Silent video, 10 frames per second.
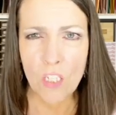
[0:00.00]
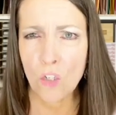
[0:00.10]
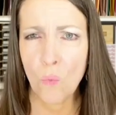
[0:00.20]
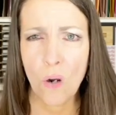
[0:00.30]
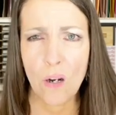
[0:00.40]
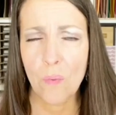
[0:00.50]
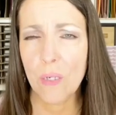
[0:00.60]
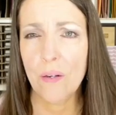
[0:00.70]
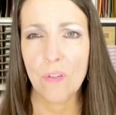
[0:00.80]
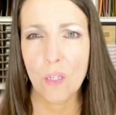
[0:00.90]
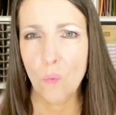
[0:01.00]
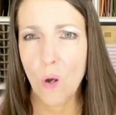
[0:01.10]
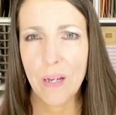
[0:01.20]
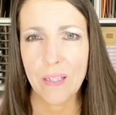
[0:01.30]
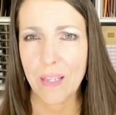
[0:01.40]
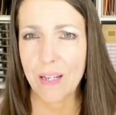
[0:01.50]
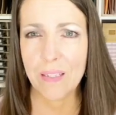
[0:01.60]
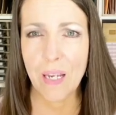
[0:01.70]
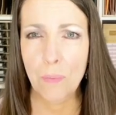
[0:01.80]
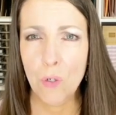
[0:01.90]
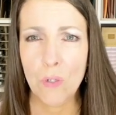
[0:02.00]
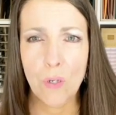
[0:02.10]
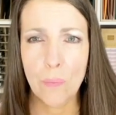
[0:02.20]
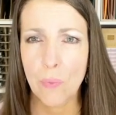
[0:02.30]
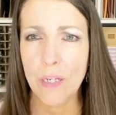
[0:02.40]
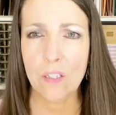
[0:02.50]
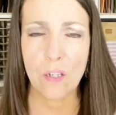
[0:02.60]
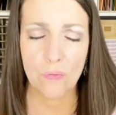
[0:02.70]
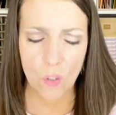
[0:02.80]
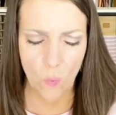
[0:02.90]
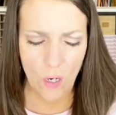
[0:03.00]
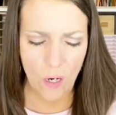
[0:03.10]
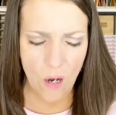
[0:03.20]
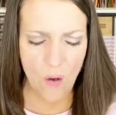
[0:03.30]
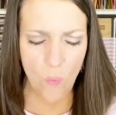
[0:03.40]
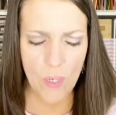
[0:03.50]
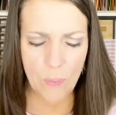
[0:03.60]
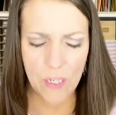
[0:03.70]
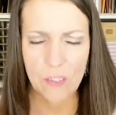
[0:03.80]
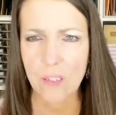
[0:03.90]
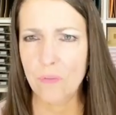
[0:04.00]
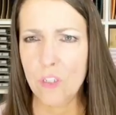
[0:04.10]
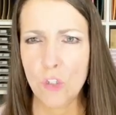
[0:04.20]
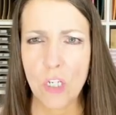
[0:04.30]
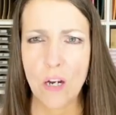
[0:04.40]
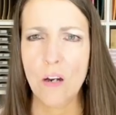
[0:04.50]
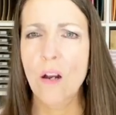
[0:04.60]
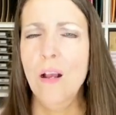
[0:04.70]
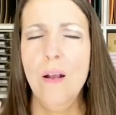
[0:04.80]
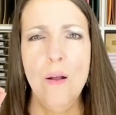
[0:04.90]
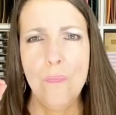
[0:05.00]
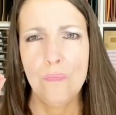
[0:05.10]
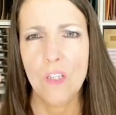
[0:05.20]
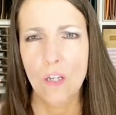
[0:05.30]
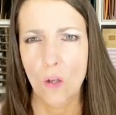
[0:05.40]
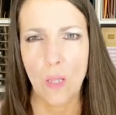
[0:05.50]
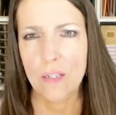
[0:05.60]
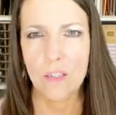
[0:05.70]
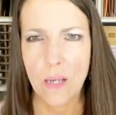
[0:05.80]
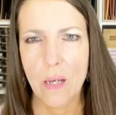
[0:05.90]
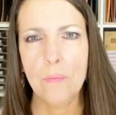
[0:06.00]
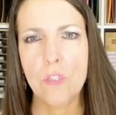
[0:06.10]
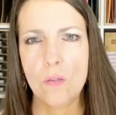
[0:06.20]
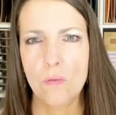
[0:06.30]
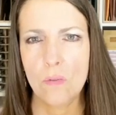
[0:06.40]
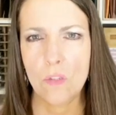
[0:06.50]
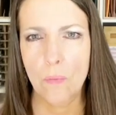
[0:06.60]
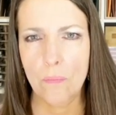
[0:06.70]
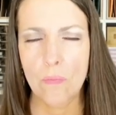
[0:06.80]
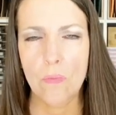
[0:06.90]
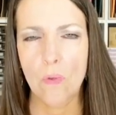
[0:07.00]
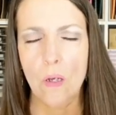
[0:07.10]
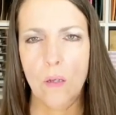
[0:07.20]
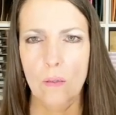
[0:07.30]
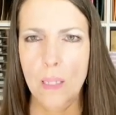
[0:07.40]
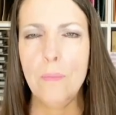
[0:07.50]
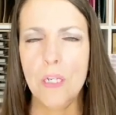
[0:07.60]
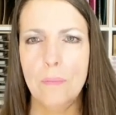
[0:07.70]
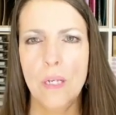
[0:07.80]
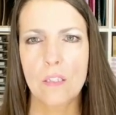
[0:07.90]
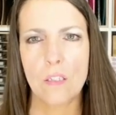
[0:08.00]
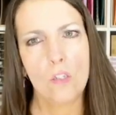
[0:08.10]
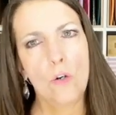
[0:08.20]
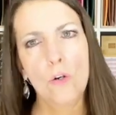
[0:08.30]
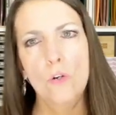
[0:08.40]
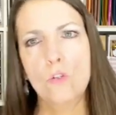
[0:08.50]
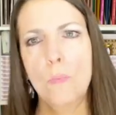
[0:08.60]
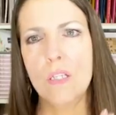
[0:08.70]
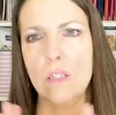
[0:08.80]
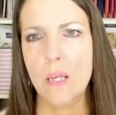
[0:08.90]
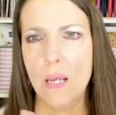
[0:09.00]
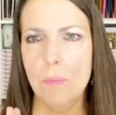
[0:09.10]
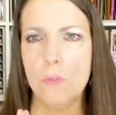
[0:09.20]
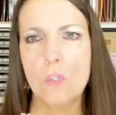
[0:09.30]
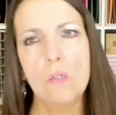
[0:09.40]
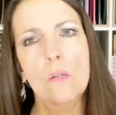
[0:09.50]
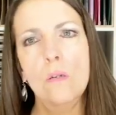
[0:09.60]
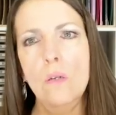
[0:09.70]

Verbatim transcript: to work on whatever you want at that table. You can bring stuff to work on. We bring stuff to share, you know, like stamps, some uh, limited because it's a cruise, but stamps,